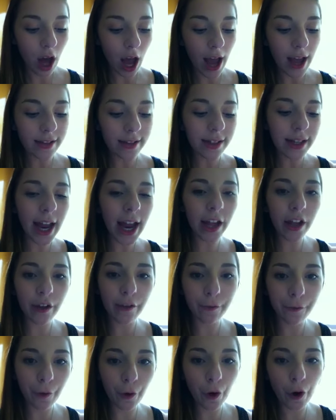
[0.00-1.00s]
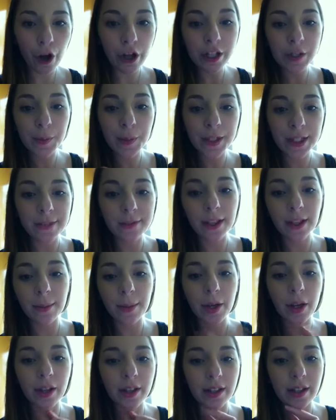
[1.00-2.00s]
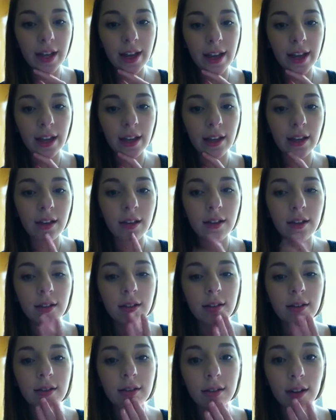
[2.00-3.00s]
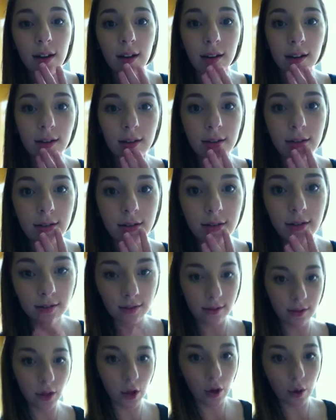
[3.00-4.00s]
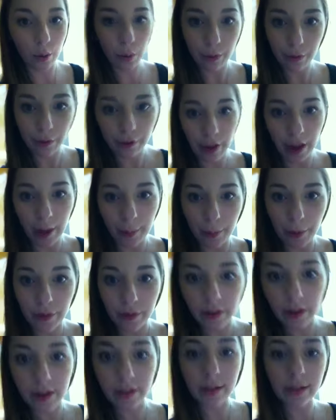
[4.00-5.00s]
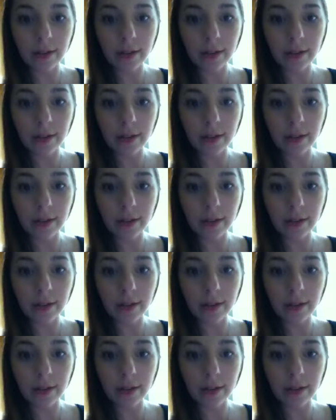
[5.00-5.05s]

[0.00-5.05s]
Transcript: I said Halo 4 specifically because they started the whole theme music and